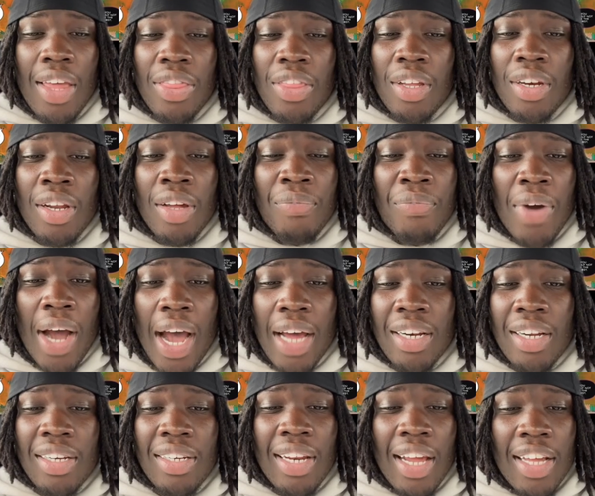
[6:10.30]
the
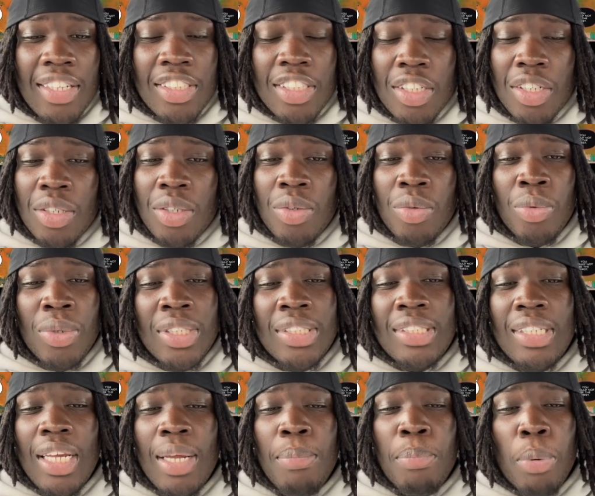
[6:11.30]
Nevada desert, we
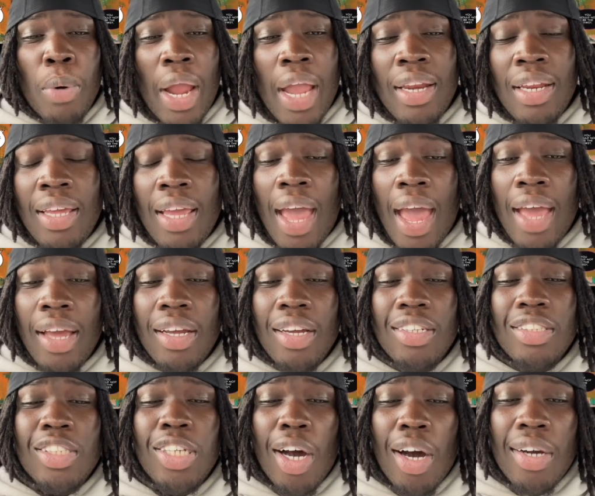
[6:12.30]
see
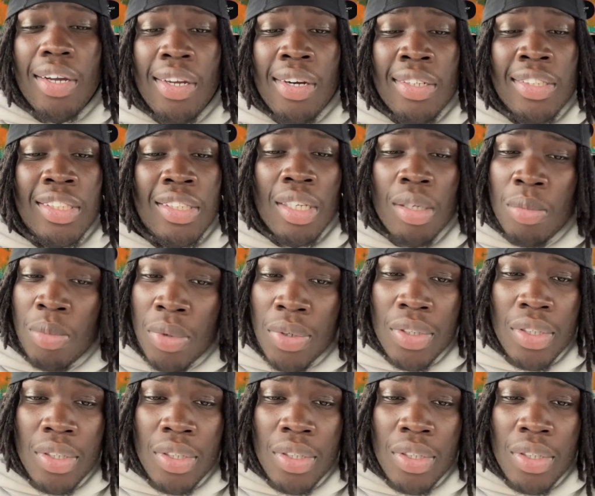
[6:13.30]
Brainiac talking to someone.